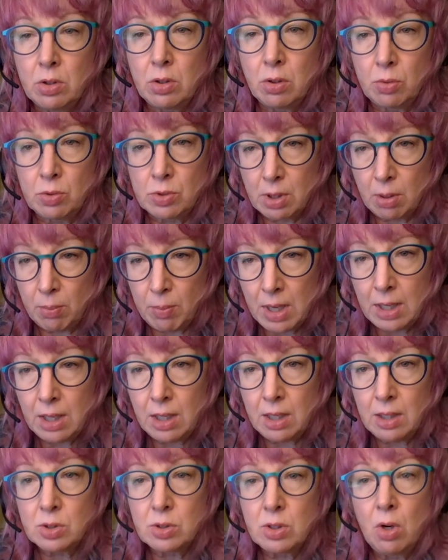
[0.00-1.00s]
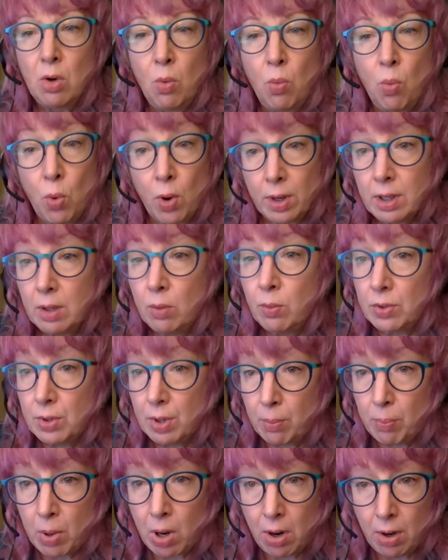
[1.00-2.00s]
those committees, working with
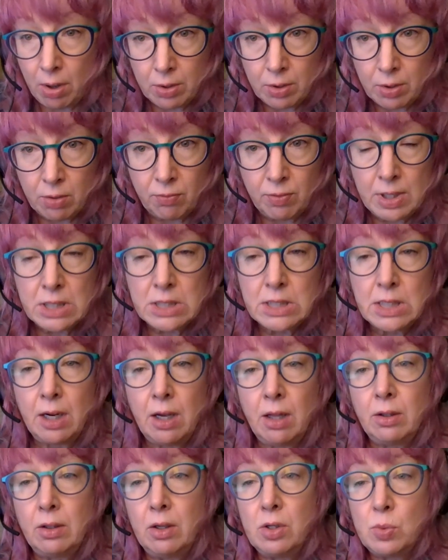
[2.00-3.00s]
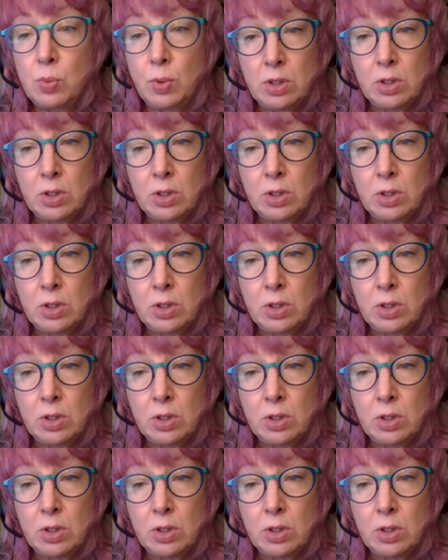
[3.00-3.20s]
our partner retailers.